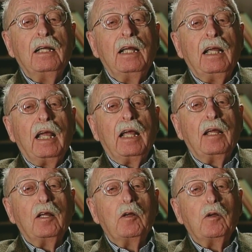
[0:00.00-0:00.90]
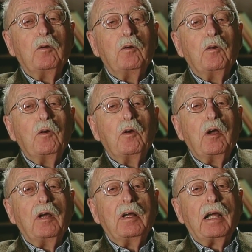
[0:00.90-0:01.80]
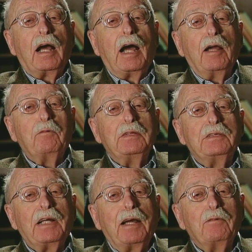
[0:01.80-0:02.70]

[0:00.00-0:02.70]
we can put that under awards and honors and I then would, some.